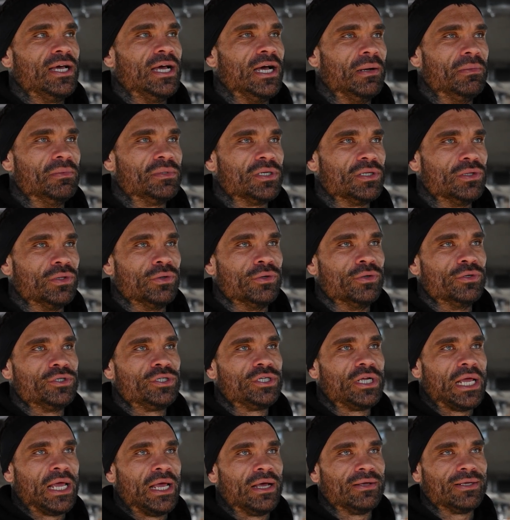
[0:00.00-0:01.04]
to launch
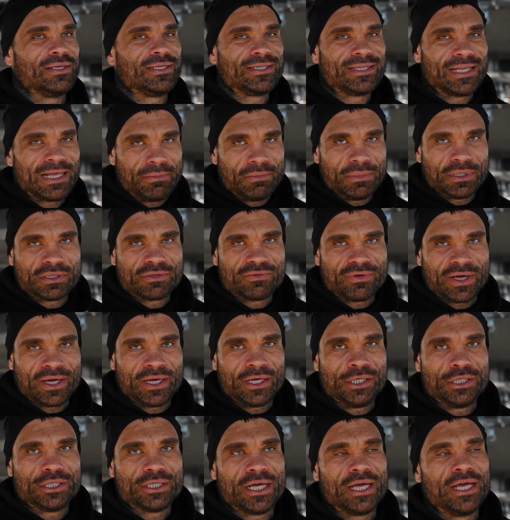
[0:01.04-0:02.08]
our seamless
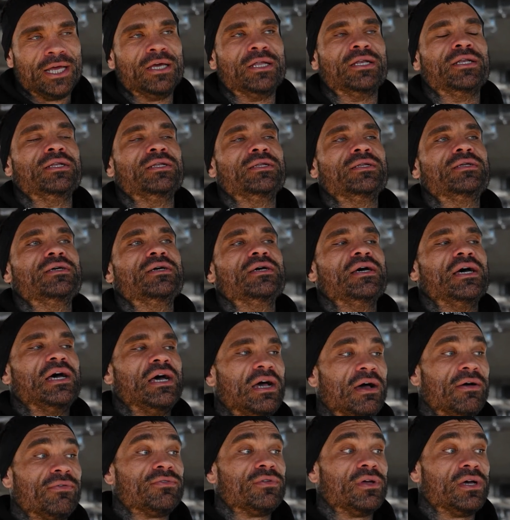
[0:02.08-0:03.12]
range and
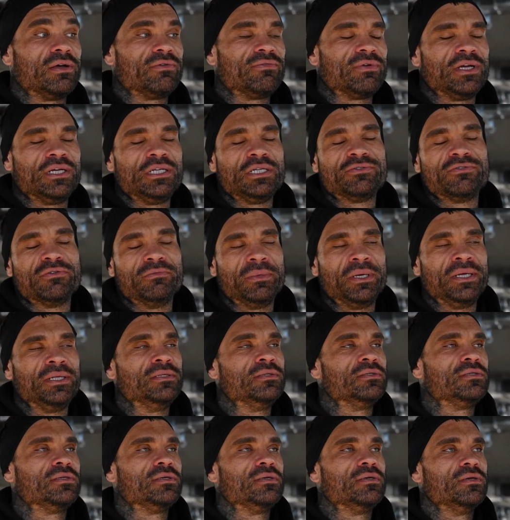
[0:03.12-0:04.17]
half tight range for
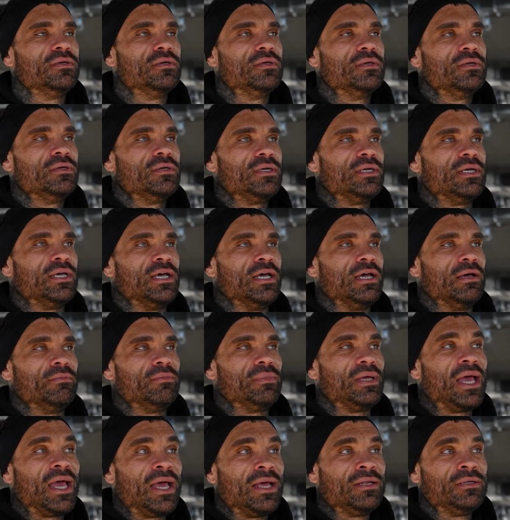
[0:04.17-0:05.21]
men's,
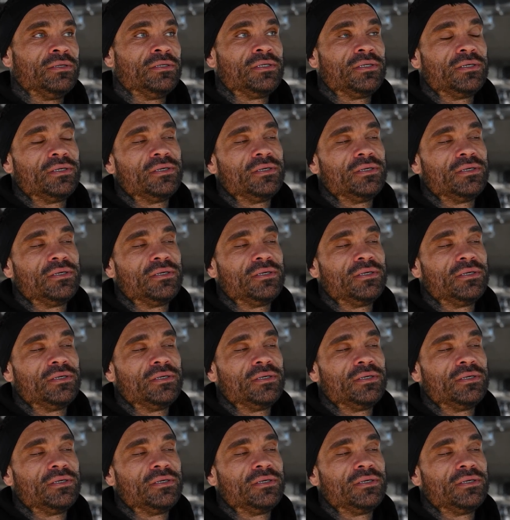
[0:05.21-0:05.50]
and